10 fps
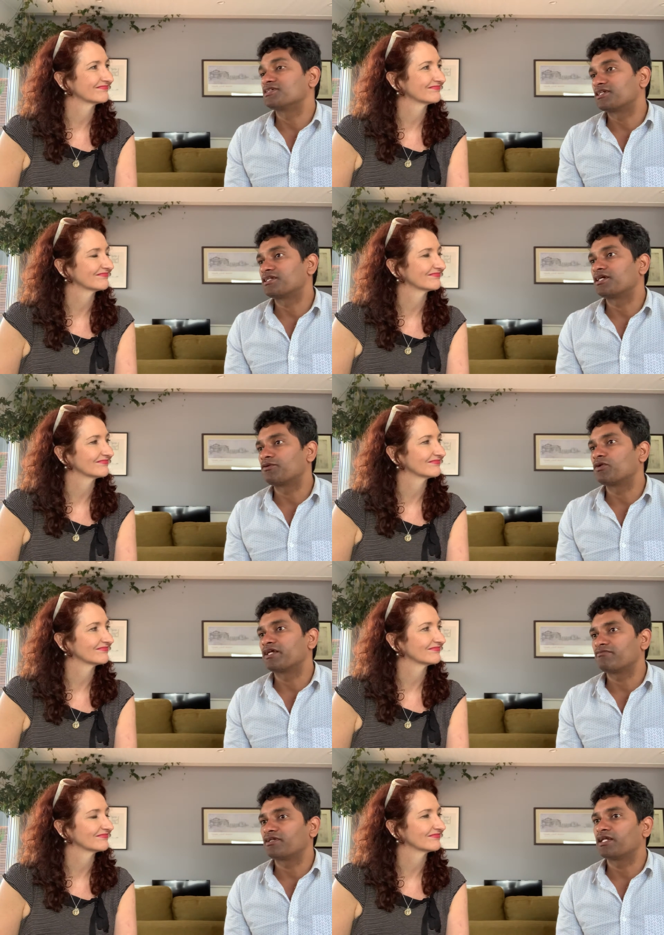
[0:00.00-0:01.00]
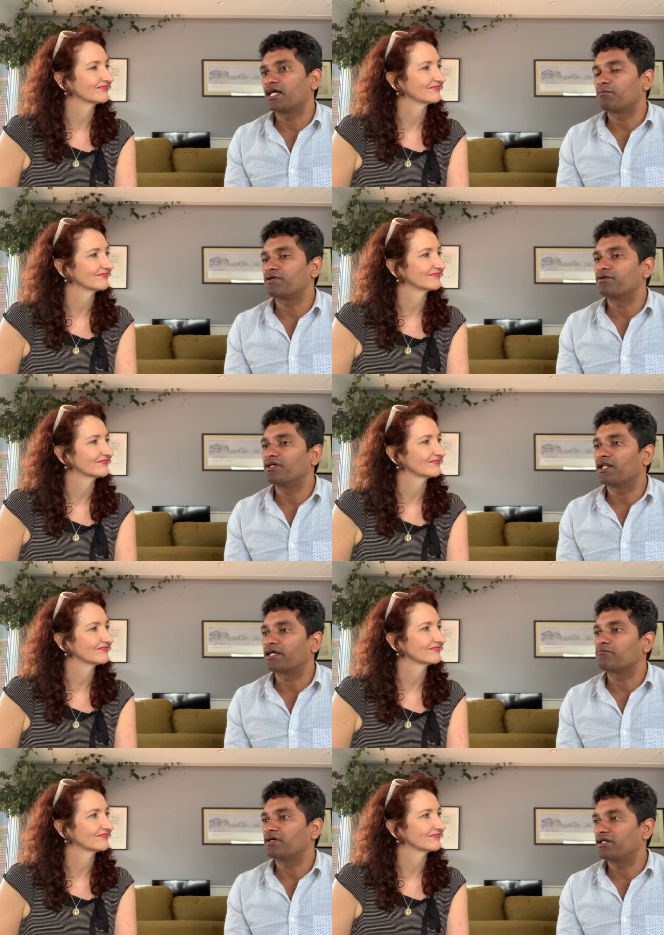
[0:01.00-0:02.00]
Speaker 1: it, it will definitely help you and
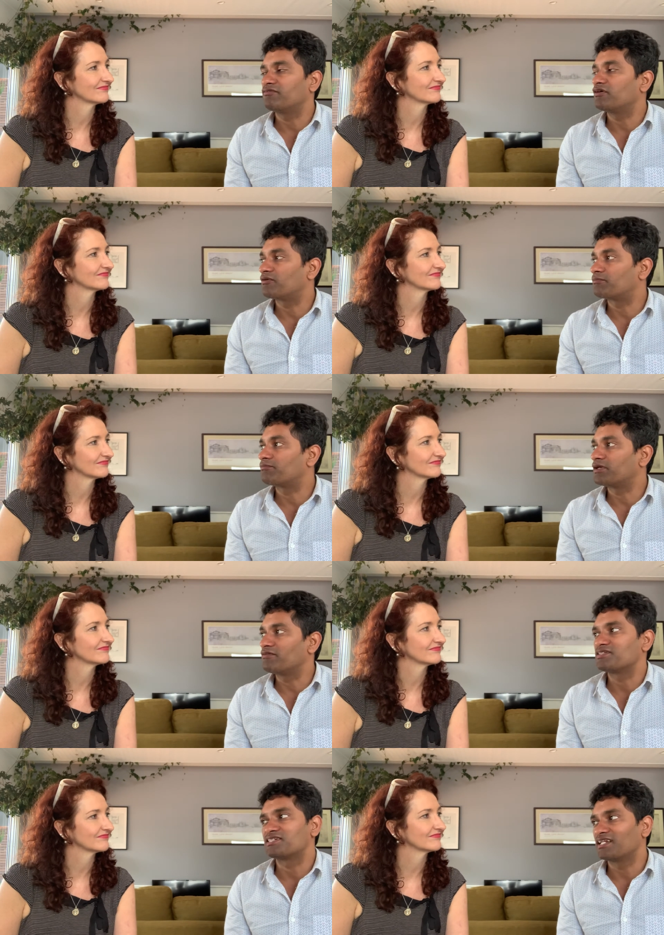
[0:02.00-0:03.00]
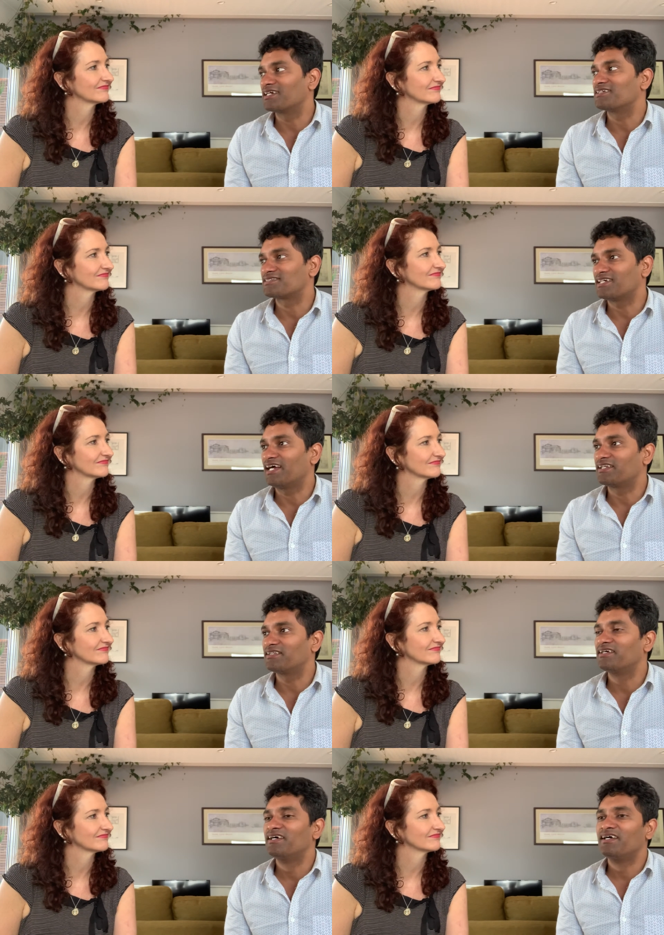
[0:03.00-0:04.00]
like many of our previous delegates had
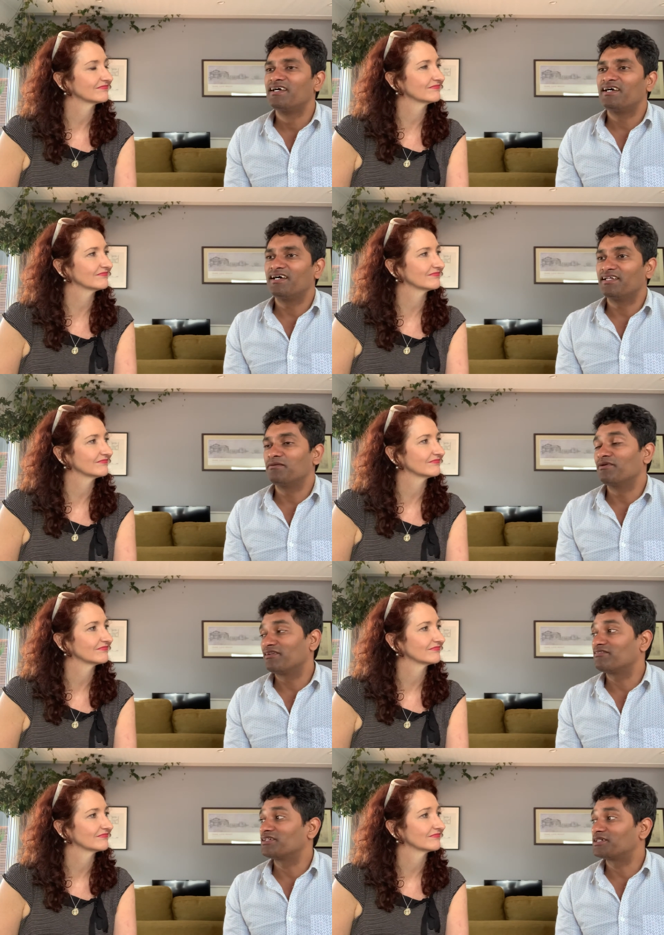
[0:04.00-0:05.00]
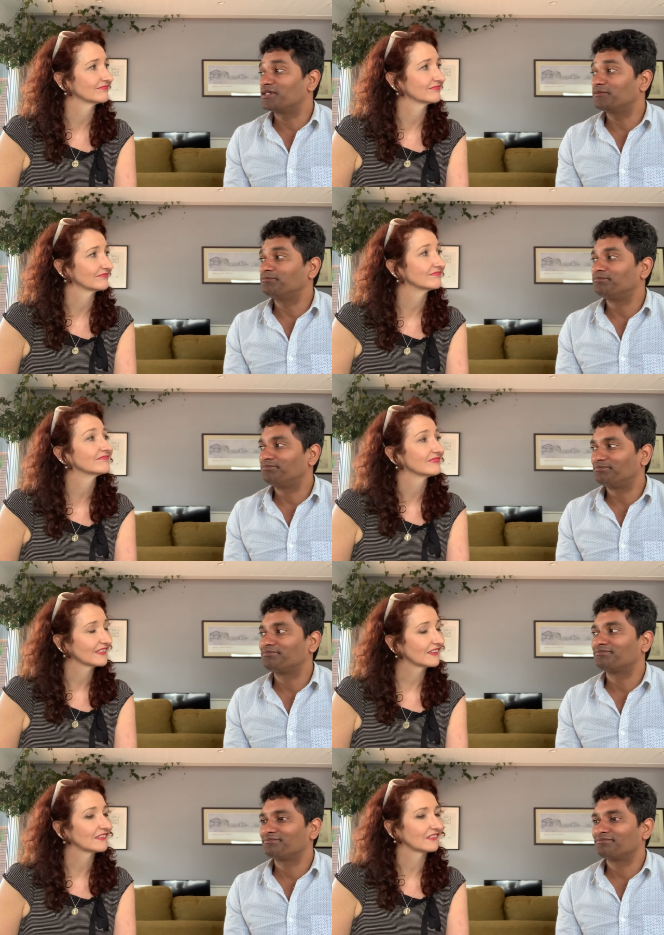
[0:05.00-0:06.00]
mm. uh, hmm. the benefit to you.
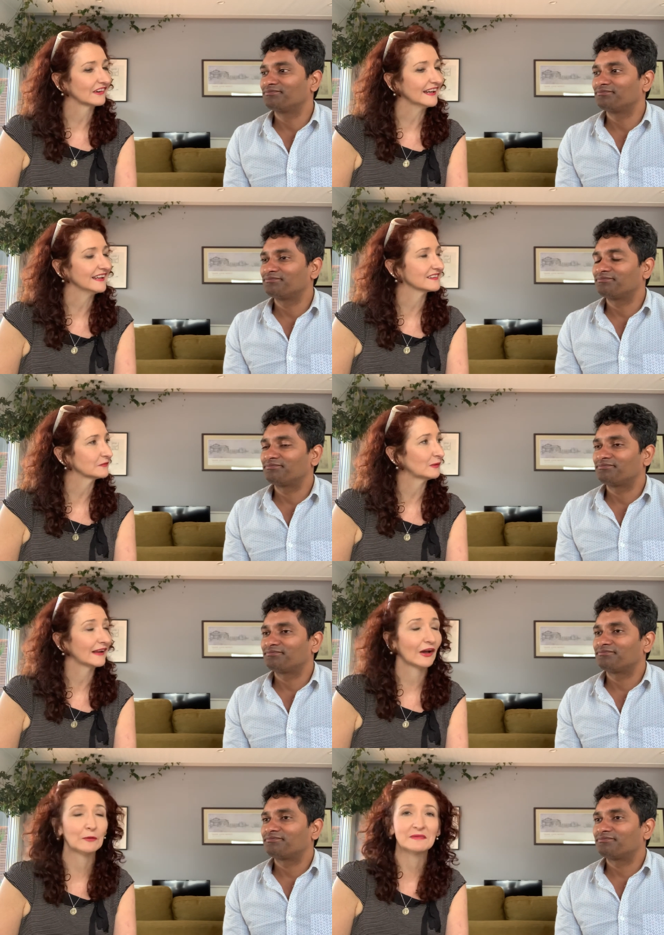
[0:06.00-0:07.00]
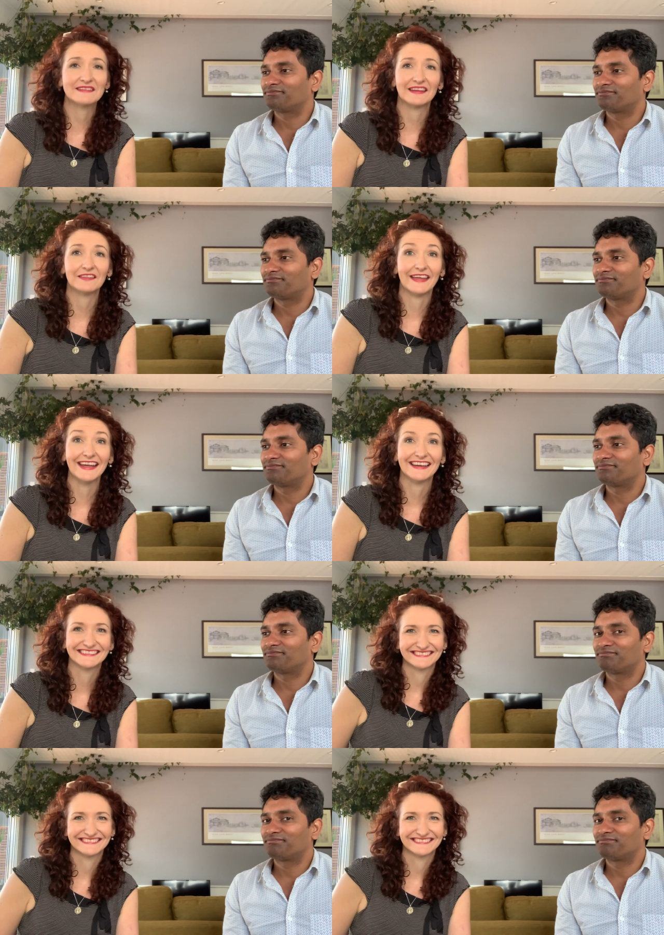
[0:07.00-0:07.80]
Speaker 2: Great. Well, I hope to see you there.